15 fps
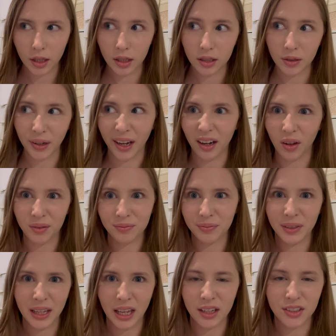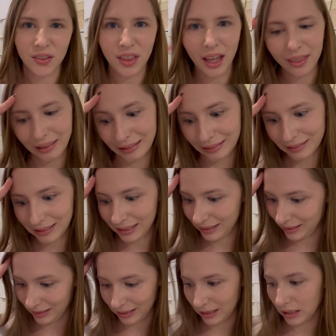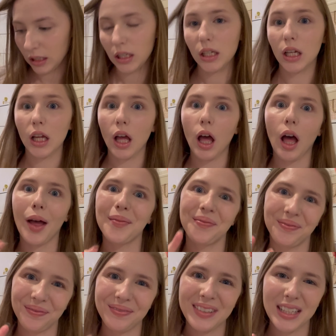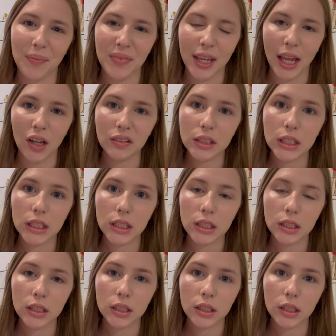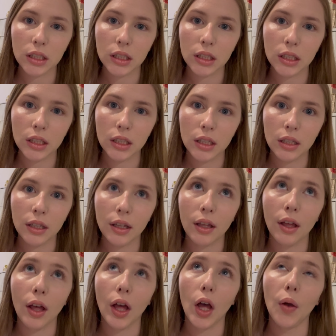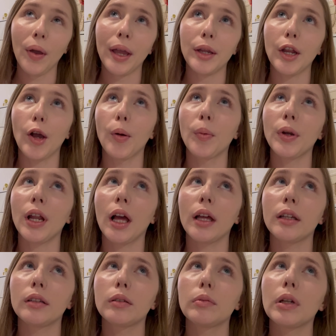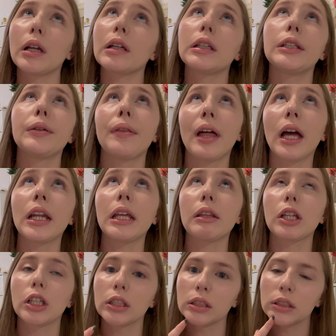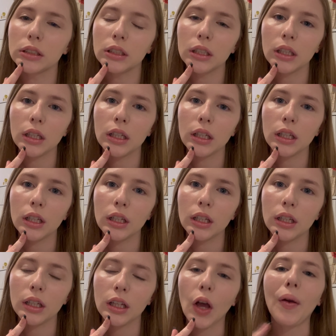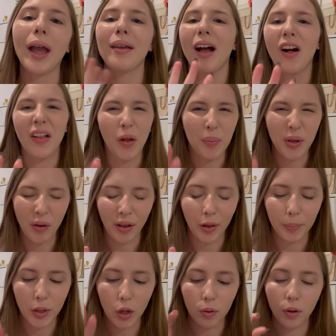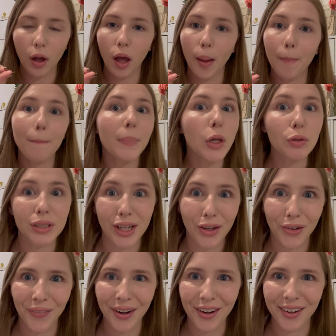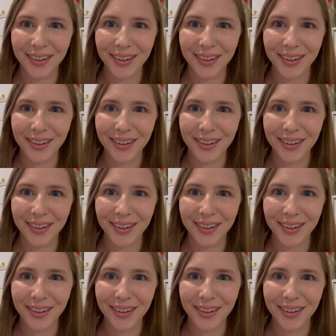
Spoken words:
Okay, no, we can't do that. That's not something else. Okay, no, we're not gonna do that either. Okay, I'll help you. Music career.